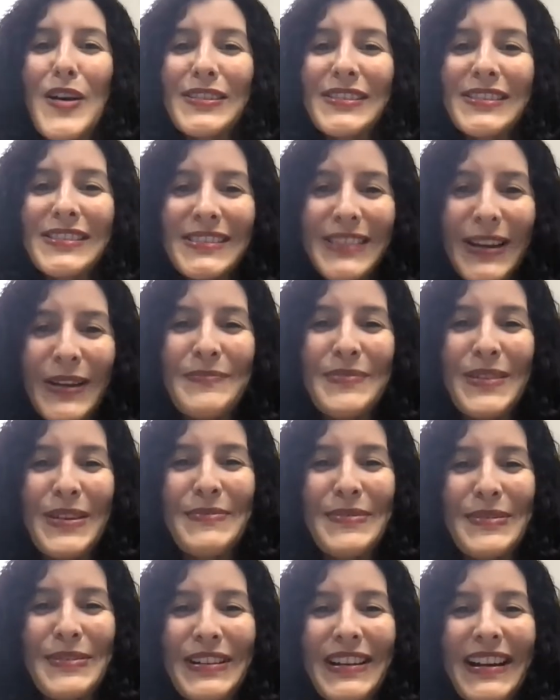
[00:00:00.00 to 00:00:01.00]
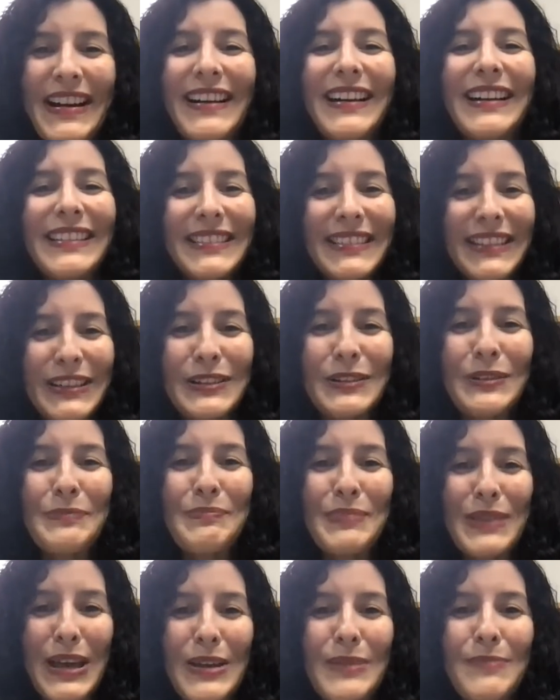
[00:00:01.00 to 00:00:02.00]
some people got a little
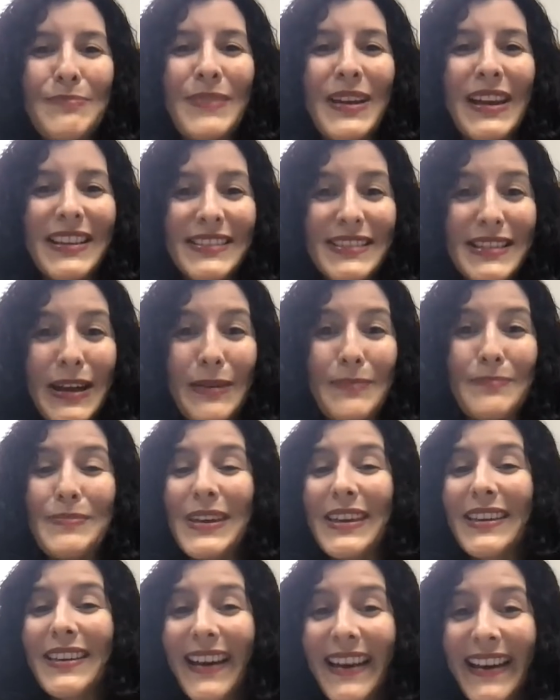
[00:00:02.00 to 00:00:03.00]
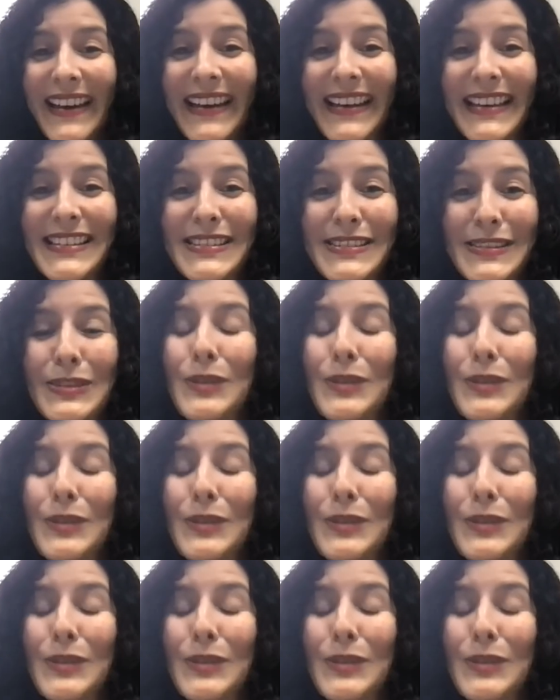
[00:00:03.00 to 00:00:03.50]
bit mixed up because